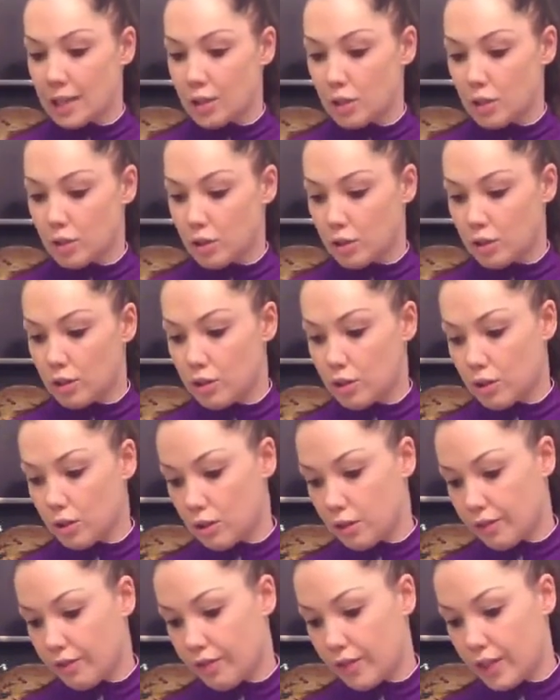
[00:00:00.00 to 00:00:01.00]

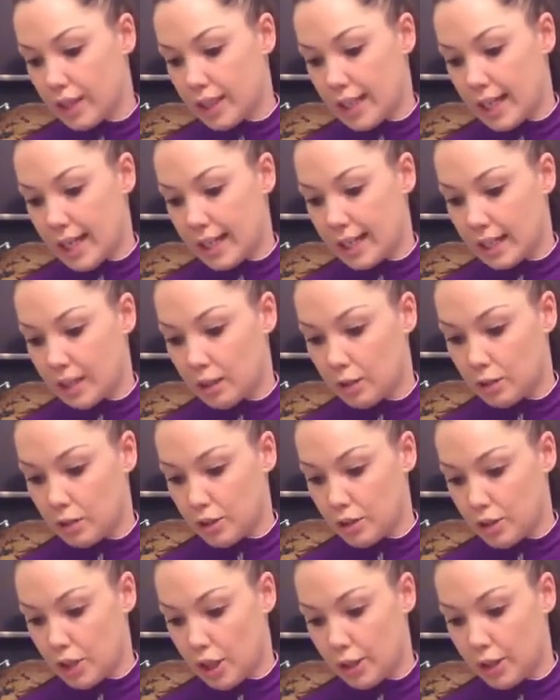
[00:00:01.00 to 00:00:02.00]
stuff like, I'll
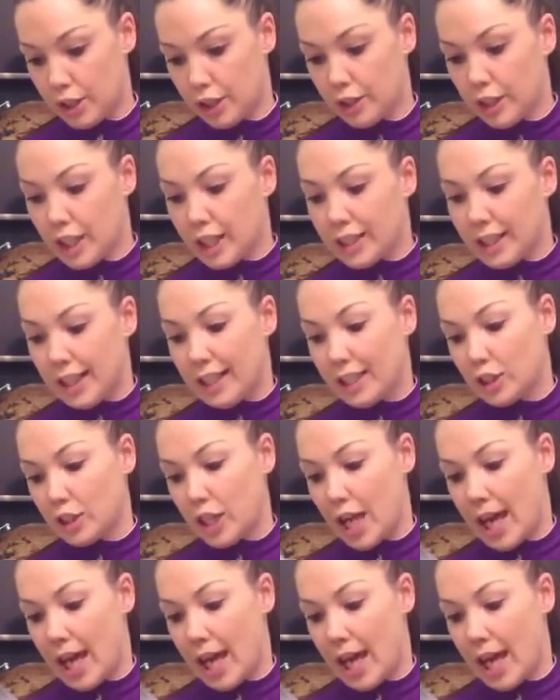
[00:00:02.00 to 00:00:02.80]
show you, like